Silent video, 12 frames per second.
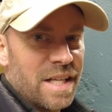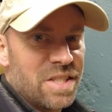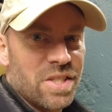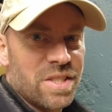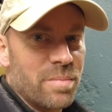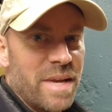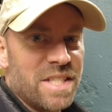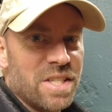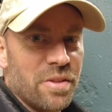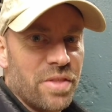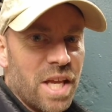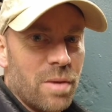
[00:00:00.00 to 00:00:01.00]
It's just amazing
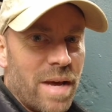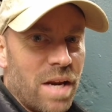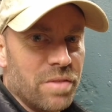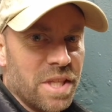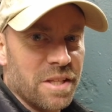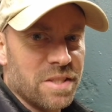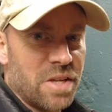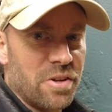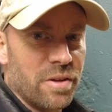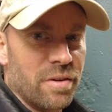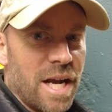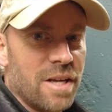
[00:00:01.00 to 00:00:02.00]
to think about everything that's under
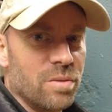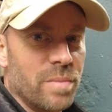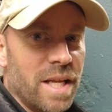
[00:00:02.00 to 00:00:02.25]
the ground in